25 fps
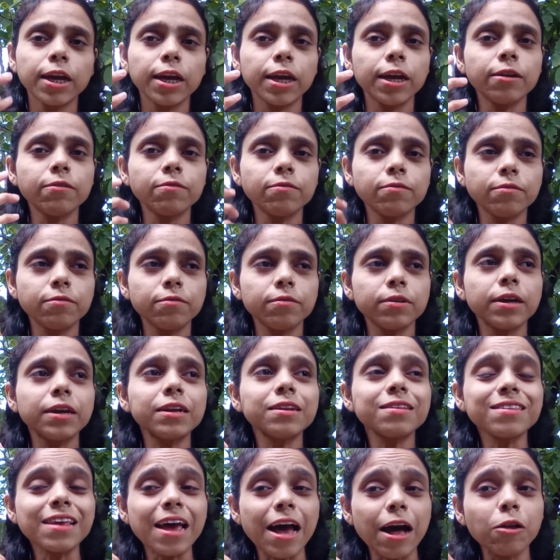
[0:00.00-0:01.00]

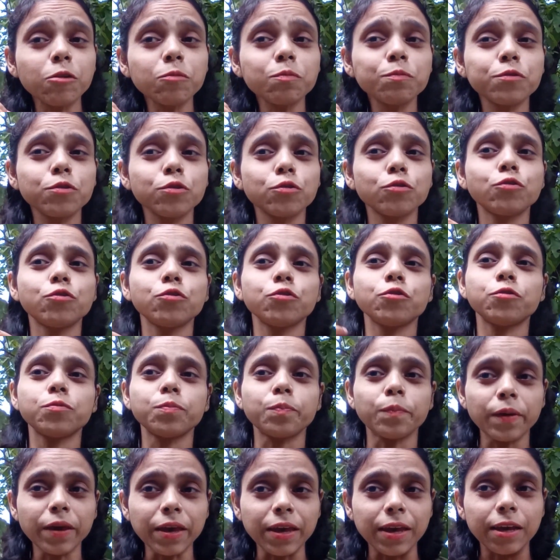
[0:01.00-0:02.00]
it helps you to
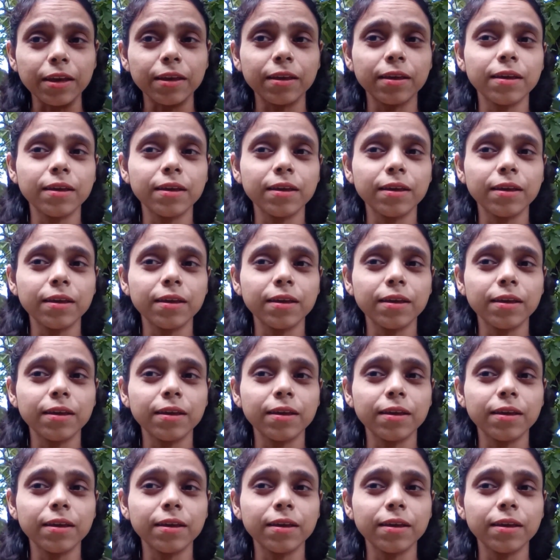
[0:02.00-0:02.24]
speak